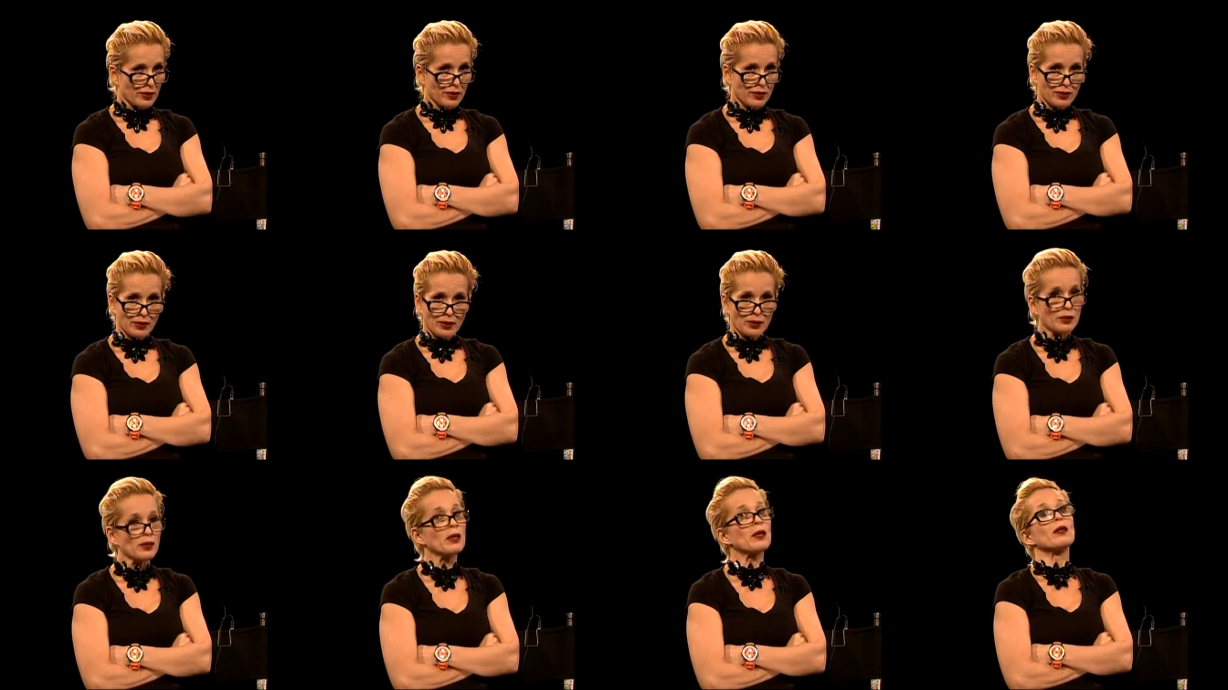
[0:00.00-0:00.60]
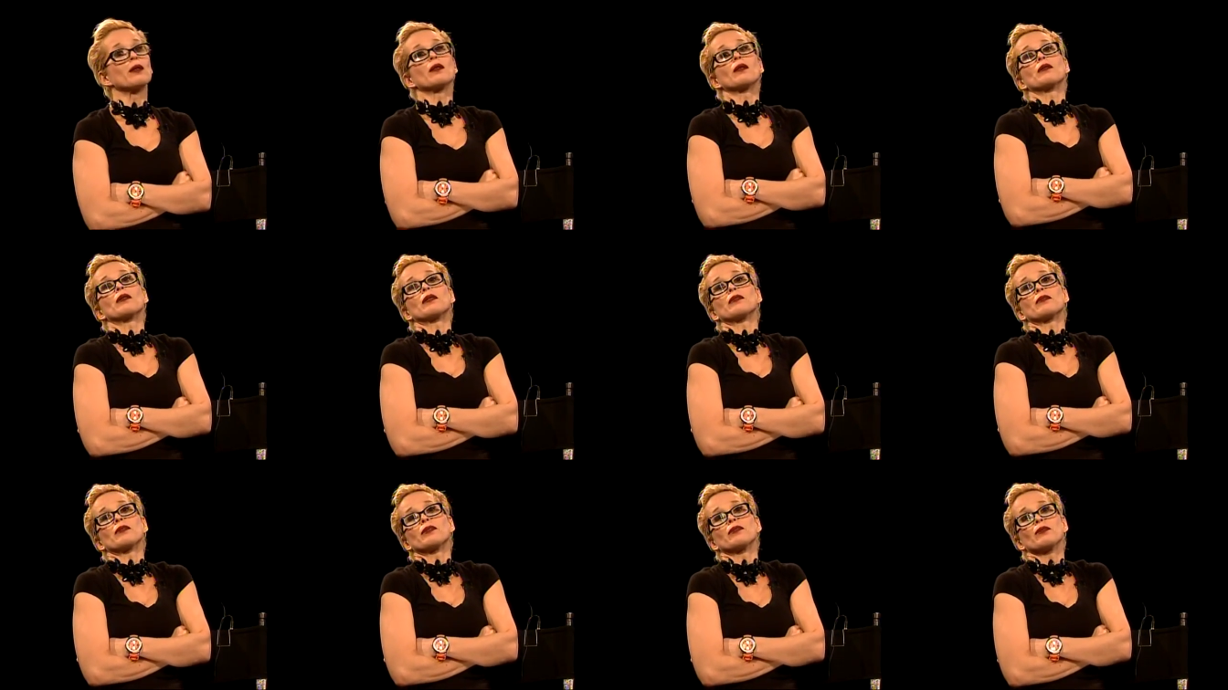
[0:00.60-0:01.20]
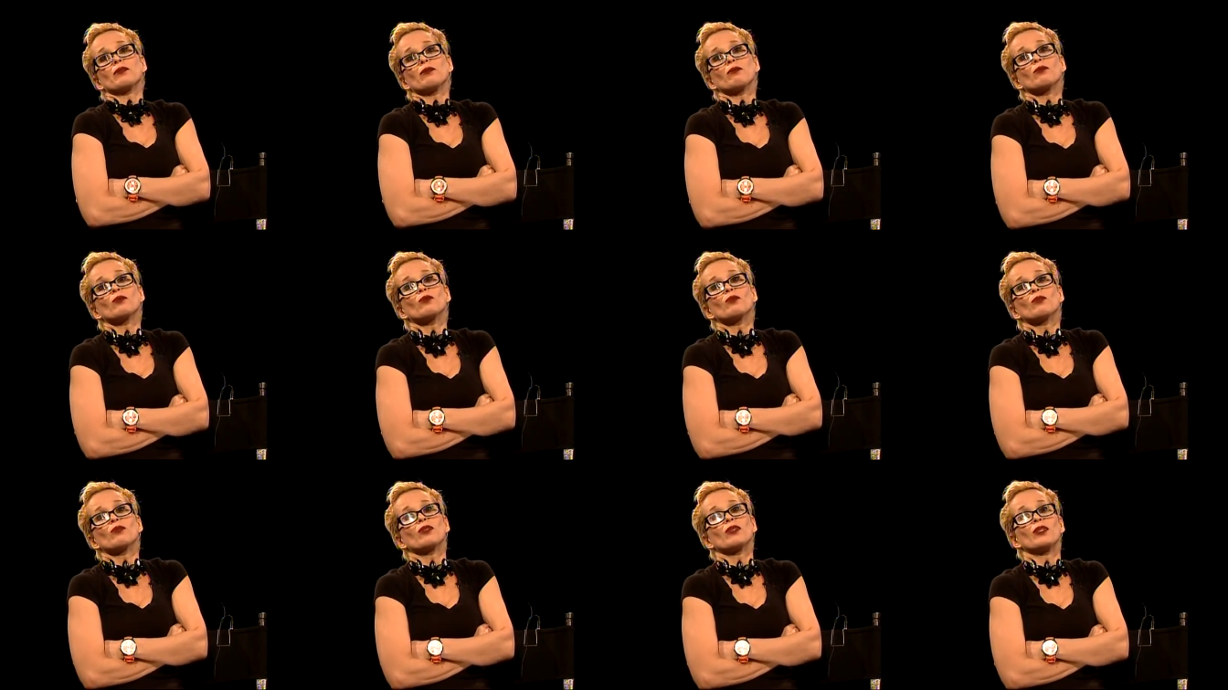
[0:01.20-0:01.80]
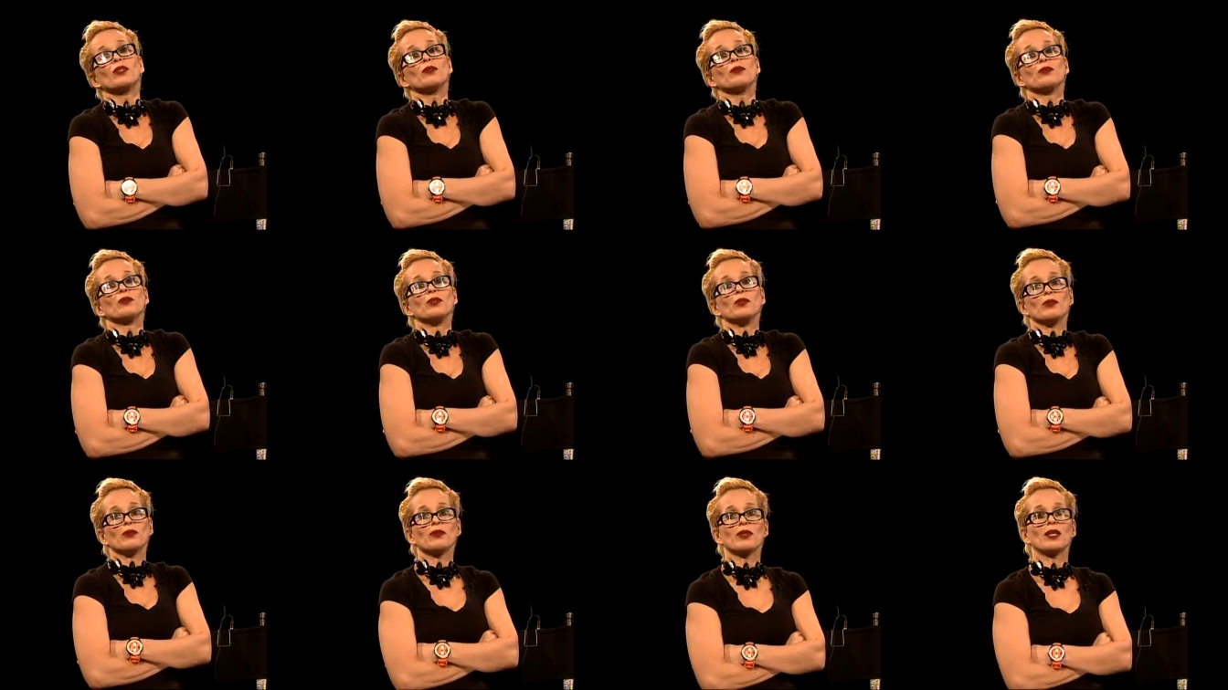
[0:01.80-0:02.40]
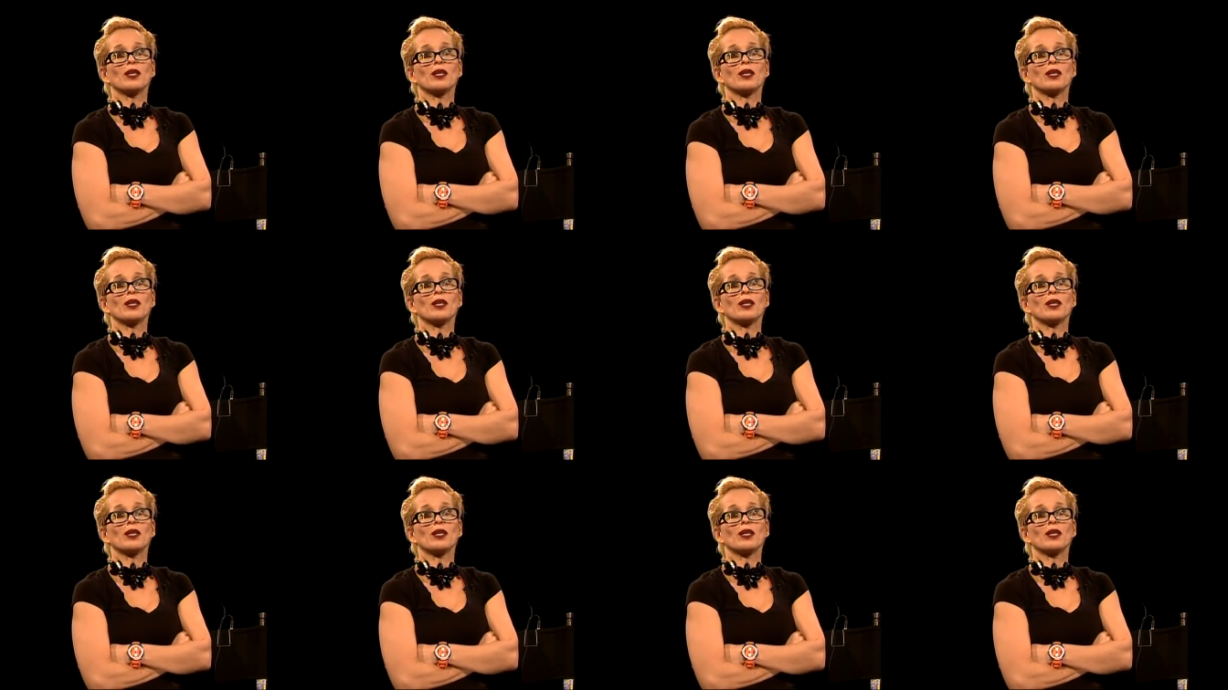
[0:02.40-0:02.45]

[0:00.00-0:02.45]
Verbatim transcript: That, that it doesn't kill you.